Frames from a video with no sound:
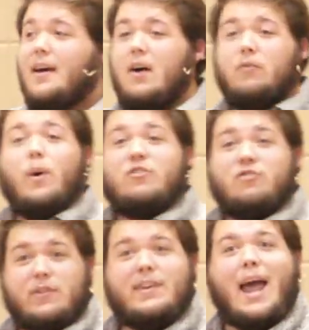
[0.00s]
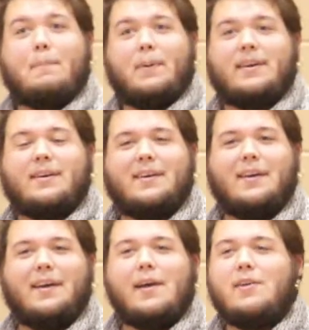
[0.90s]
of what just happened.
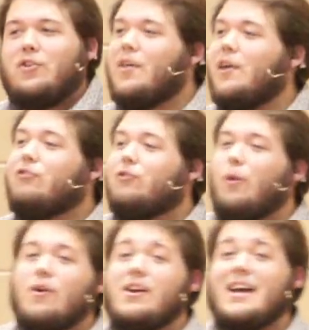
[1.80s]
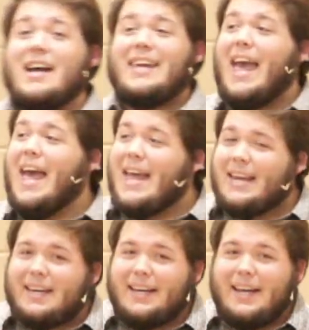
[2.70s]
So they store it
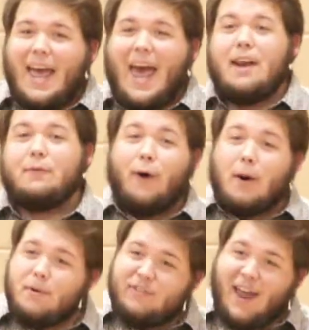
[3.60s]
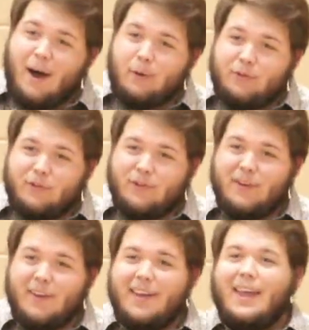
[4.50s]
again at a farmer's house,
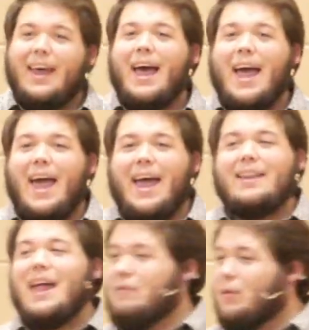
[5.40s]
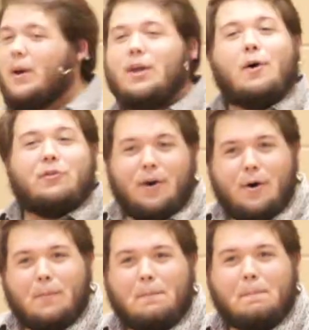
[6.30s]
and everyone goes
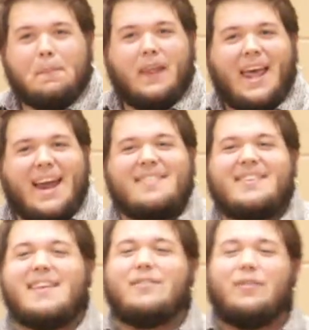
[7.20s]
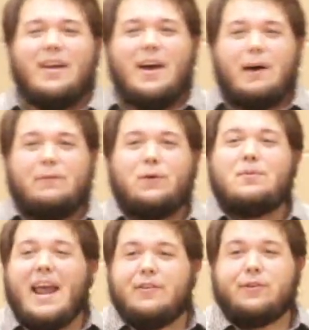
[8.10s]
home. And it says a few
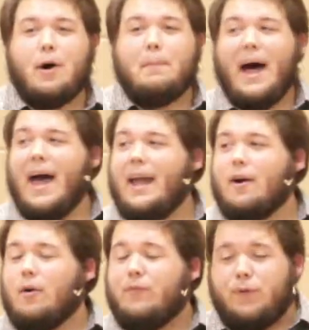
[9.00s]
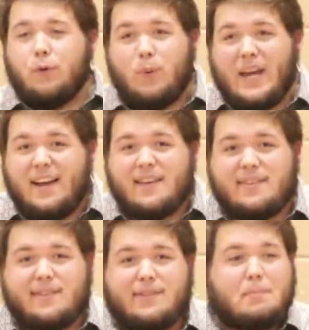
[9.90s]
days go by, or a few weeks,
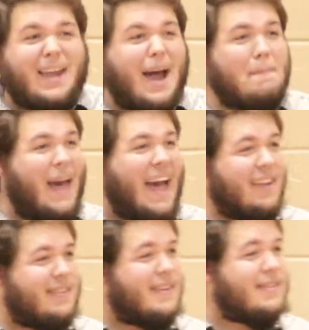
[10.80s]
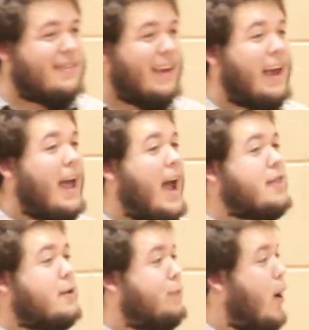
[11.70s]
some time passes, and
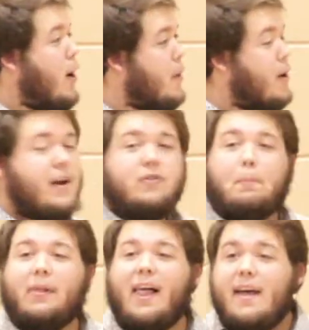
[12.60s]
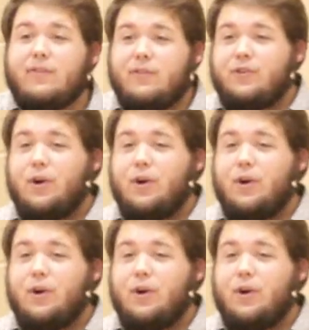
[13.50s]
the farmer is blessed